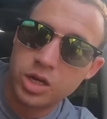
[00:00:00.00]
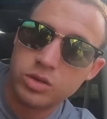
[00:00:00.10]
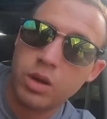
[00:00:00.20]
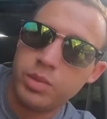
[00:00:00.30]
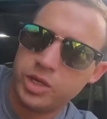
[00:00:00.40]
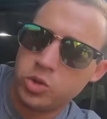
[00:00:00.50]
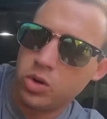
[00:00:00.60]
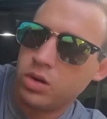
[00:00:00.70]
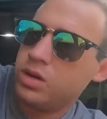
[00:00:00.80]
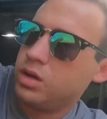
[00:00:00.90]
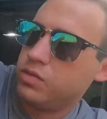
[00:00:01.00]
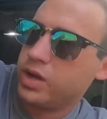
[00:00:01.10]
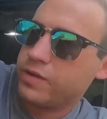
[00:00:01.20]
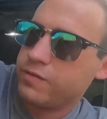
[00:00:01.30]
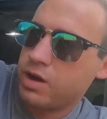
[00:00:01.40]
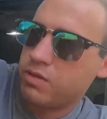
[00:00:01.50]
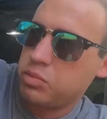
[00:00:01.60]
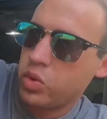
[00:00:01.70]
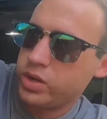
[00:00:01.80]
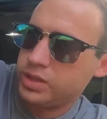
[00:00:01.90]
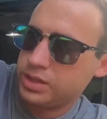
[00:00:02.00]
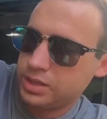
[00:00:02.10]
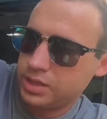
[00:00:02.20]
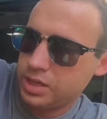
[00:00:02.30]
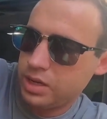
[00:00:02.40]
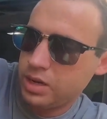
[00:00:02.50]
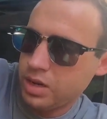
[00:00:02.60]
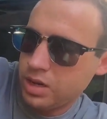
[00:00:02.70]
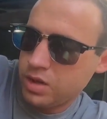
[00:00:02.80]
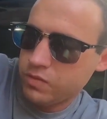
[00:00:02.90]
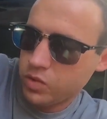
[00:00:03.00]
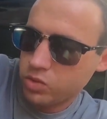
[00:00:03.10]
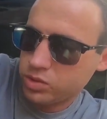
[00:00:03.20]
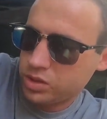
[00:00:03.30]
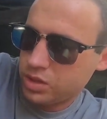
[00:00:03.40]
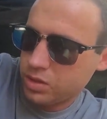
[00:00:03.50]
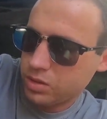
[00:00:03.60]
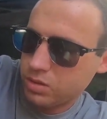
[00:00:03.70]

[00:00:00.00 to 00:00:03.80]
a big draw of like 5.16 volts.